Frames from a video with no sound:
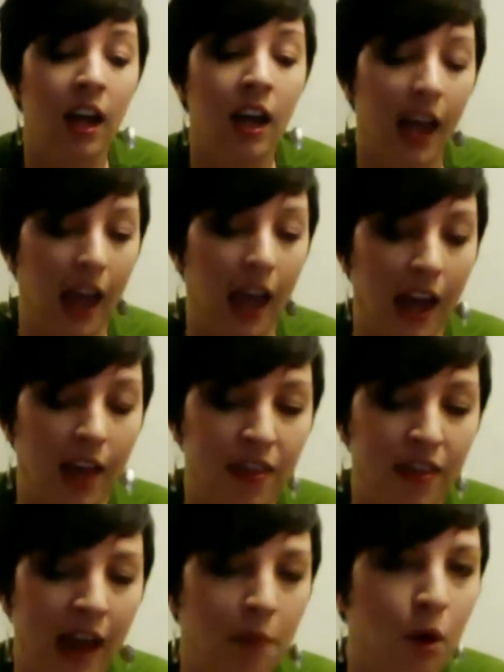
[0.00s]
And
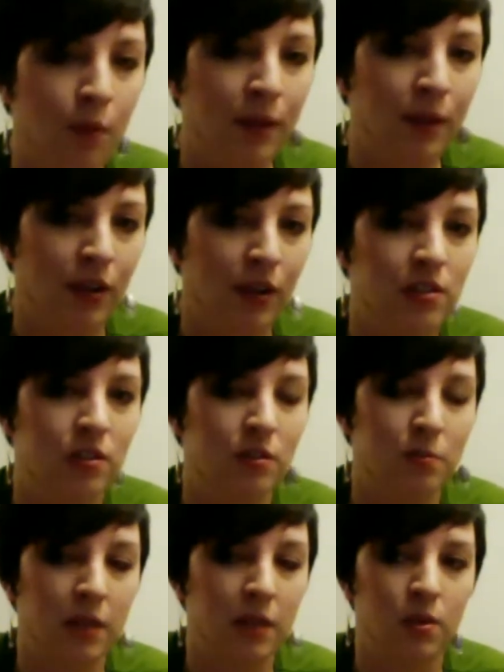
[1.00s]
that moment also to
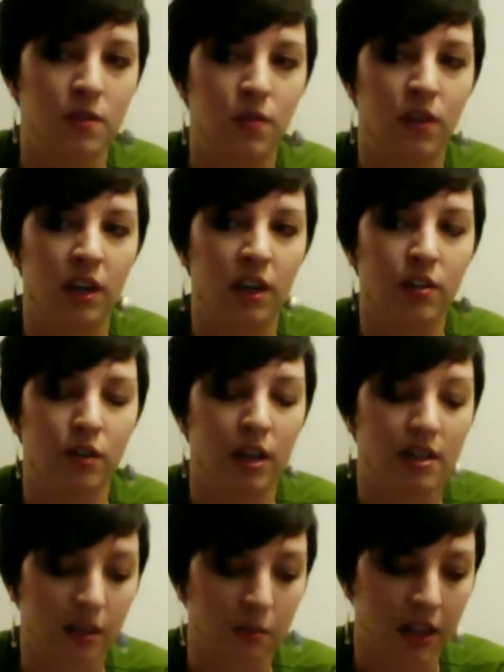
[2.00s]
me was very
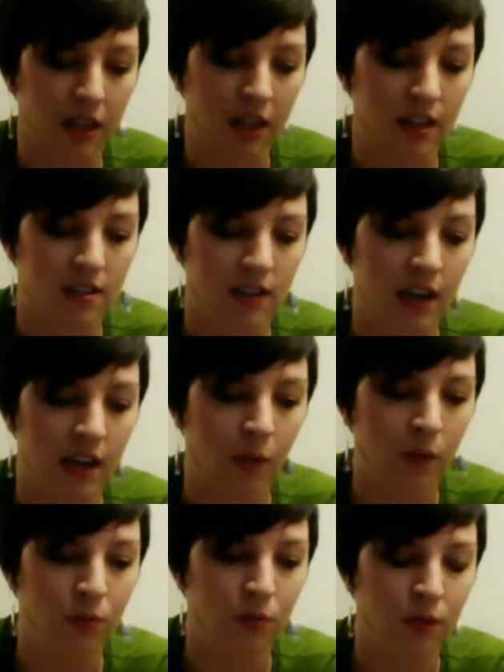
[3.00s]
interesting, because I
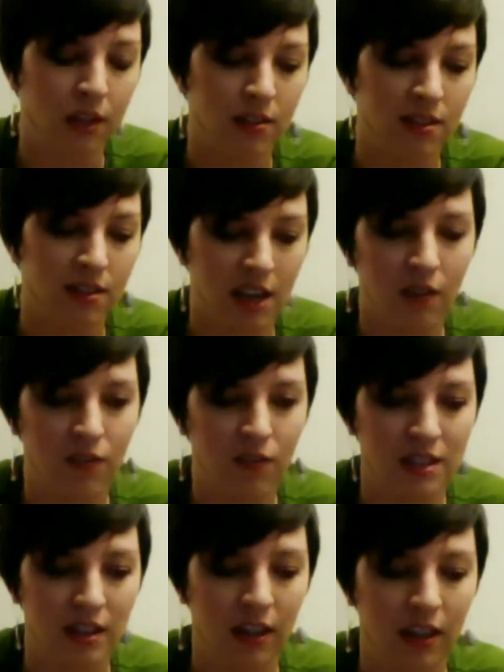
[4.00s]
would, instead of
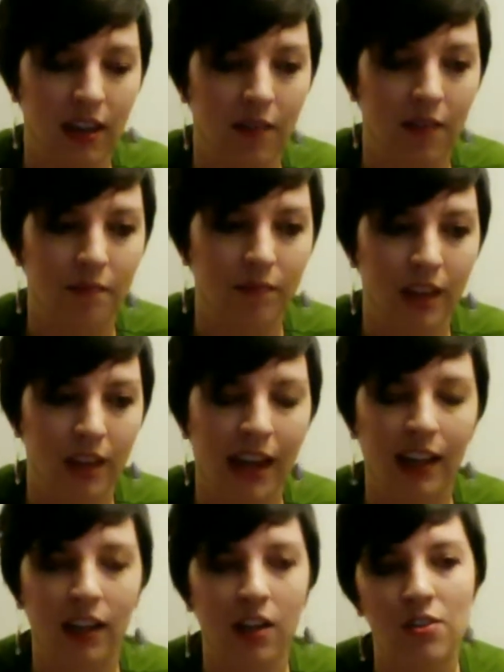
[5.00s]
I
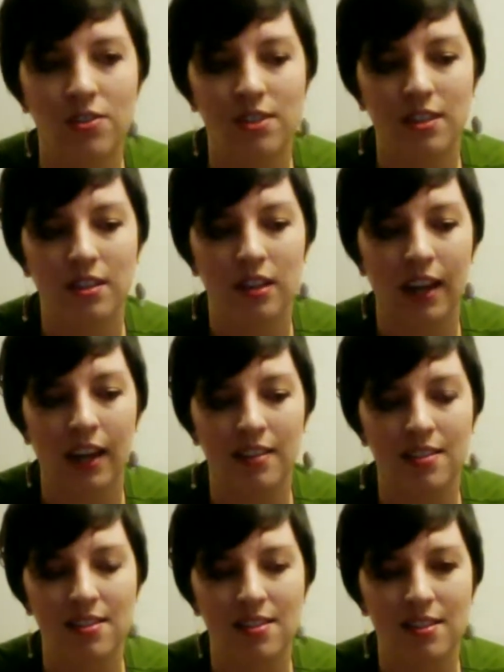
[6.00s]
can
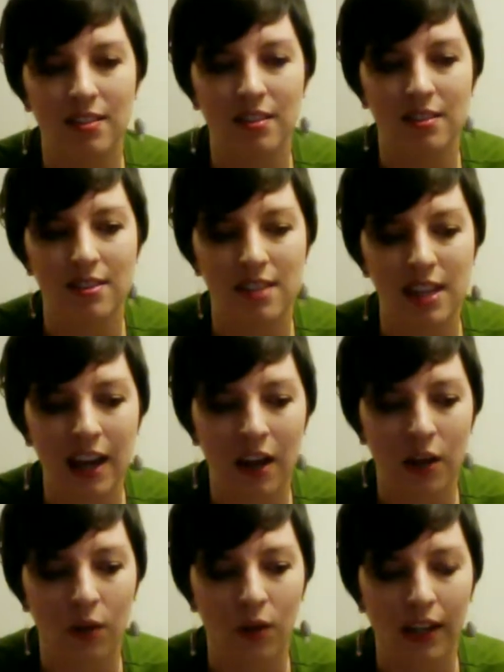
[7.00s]
see
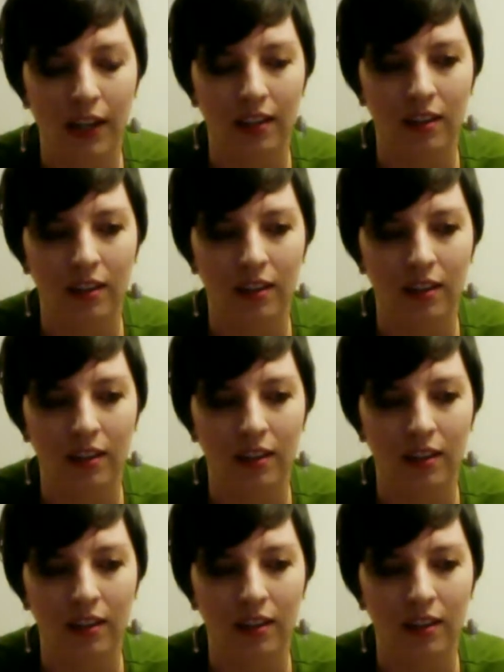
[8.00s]
how, like,